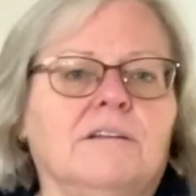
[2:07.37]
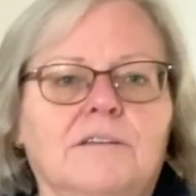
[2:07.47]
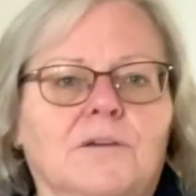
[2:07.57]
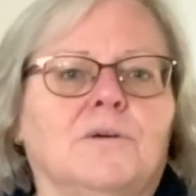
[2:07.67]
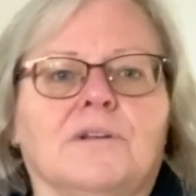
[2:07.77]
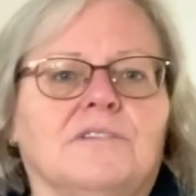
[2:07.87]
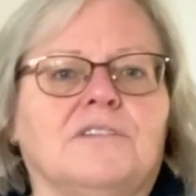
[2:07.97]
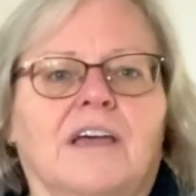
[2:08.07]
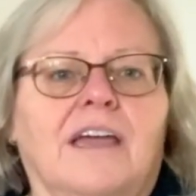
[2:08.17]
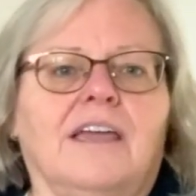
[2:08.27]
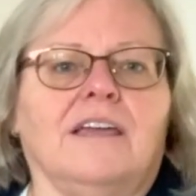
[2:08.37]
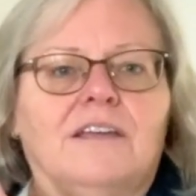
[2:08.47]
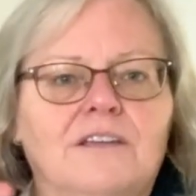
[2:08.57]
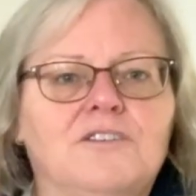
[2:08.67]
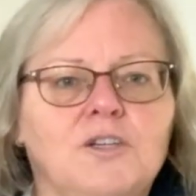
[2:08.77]
You could
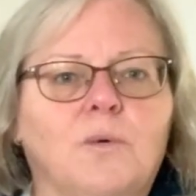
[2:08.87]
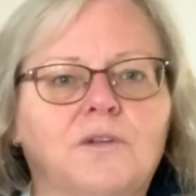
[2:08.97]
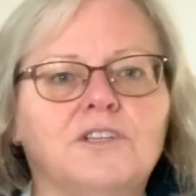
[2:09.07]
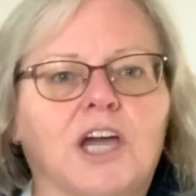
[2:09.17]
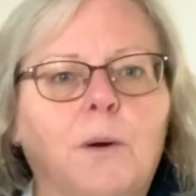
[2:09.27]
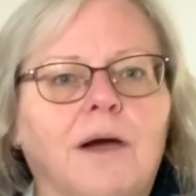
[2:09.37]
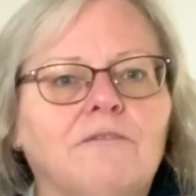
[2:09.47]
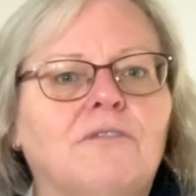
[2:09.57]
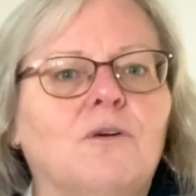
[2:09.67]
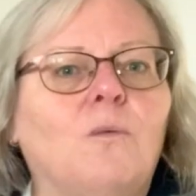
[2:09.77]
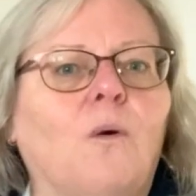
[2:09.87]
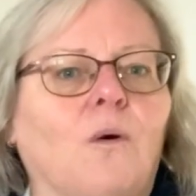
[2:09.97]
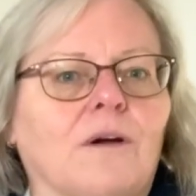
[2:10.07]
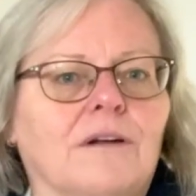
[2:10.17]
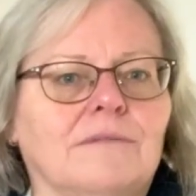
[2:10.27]
say, do you want to go out for a
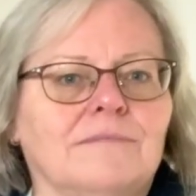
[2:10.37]
walk?